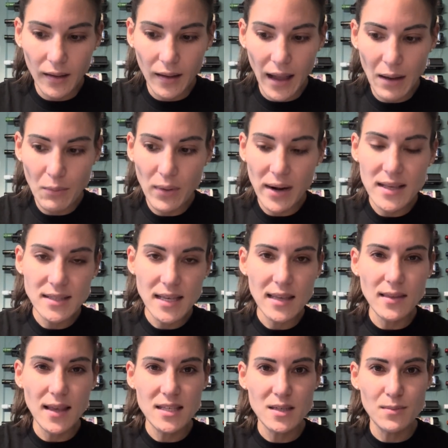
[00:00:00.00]
And when I
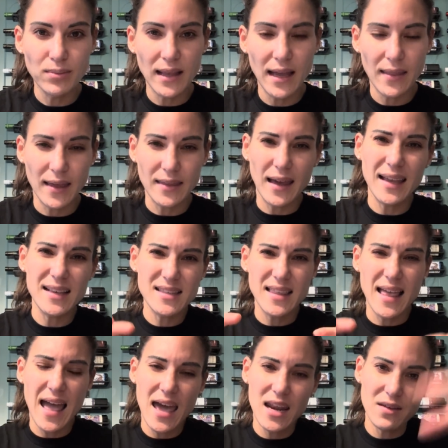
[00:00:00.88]
say lesson plan, like, I guess
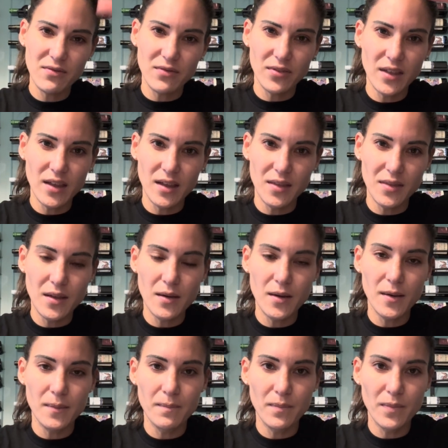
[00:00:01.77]
the head of
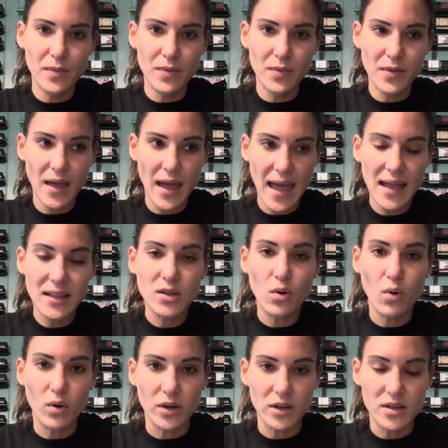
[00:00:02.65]
the
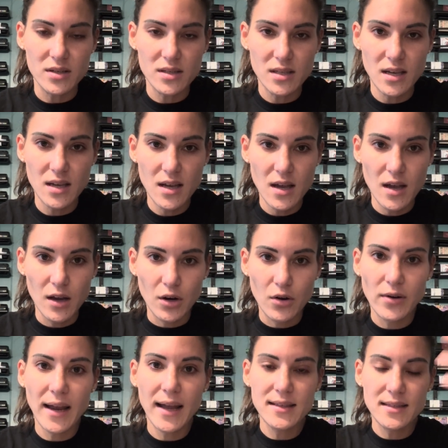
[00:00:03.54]
headquarters
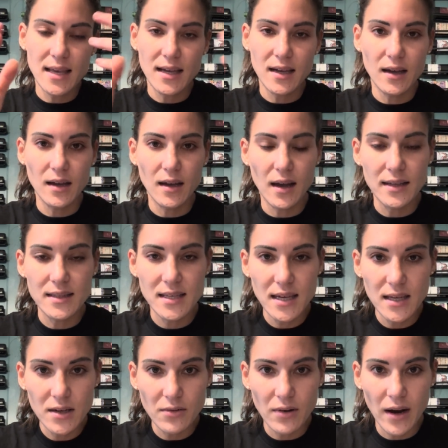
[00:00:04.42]
creates like a
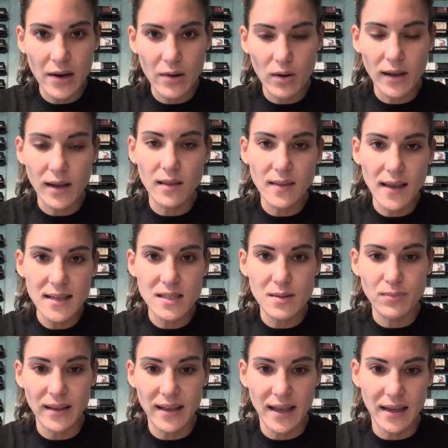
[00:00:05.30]
itinerary or like a
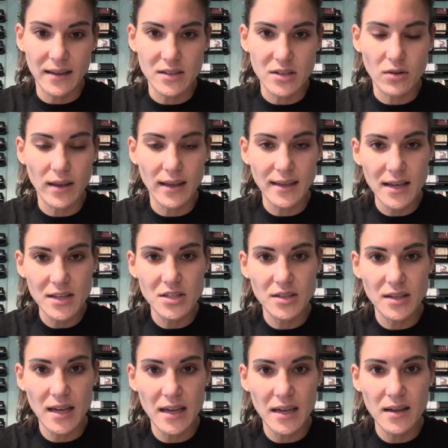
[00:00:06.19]
lesson plan. So like
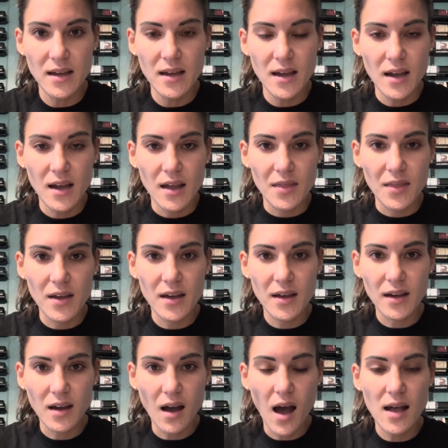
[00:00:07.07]
yesterday,
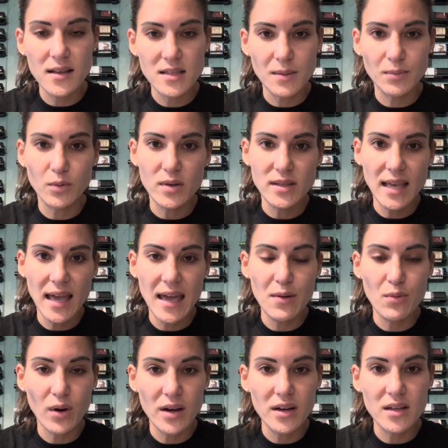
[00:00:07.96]
the concept was,
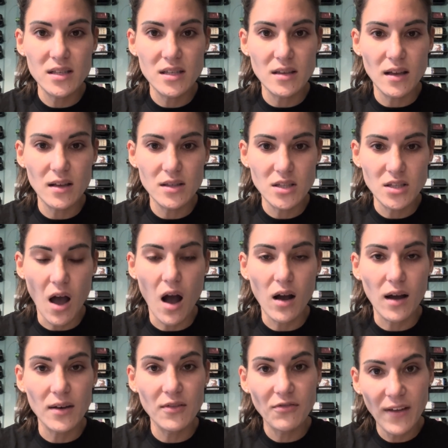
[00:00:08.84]
hey, we're gonna
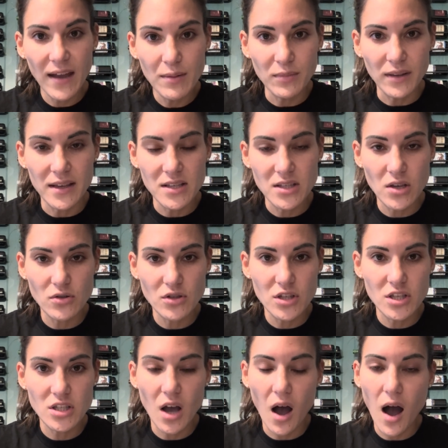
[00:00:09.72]
talk on families. So
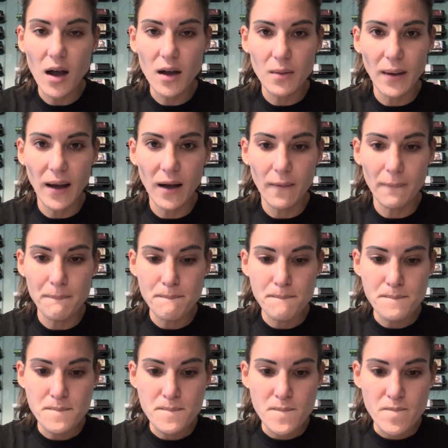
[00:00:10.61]
just talk about
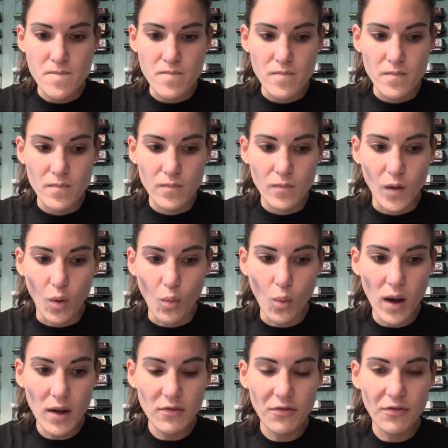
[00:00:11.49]

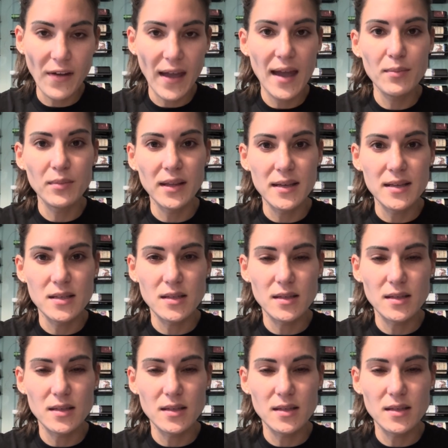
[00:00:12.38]
what family